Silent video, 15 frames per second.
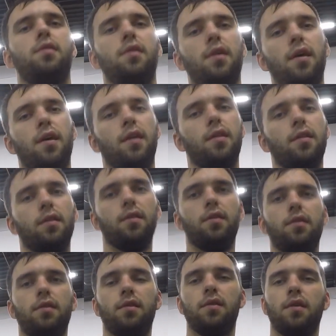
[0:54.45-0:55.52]
and
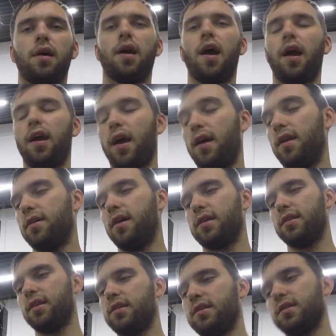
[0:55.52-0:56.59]
I kind of
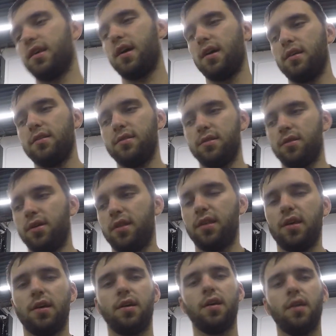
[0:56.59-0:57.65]
like the design, so I
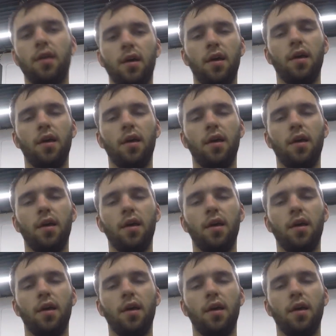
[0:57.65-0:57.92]
think